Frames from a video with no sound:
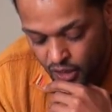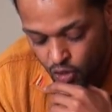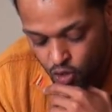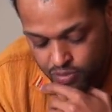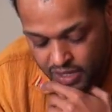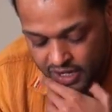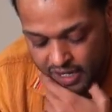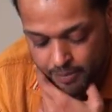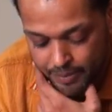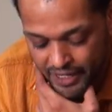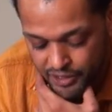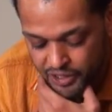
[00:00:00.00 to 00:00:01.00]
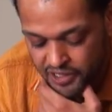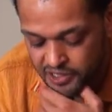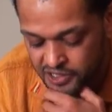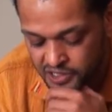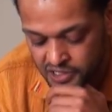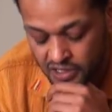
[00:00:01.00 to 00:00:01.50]
whom their
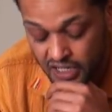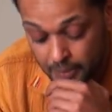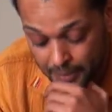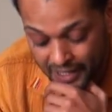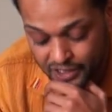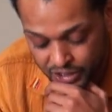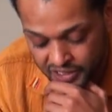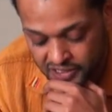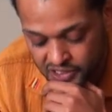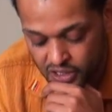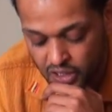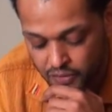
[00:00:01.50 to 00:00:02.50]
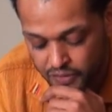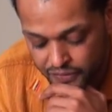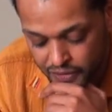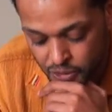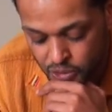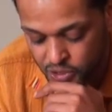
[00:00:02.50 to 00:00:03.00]
compatriots
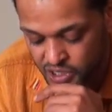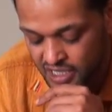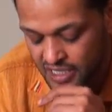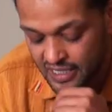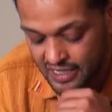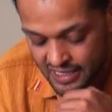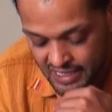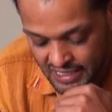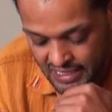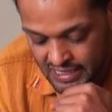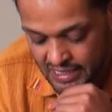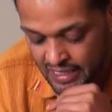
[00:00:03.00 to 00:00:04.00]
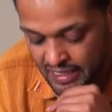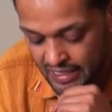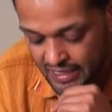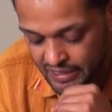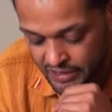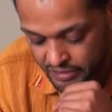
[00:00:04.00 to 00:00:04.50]
refused to see
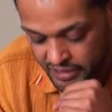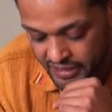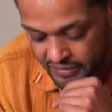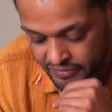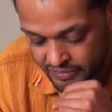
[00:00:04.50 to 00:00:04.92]
and grieve.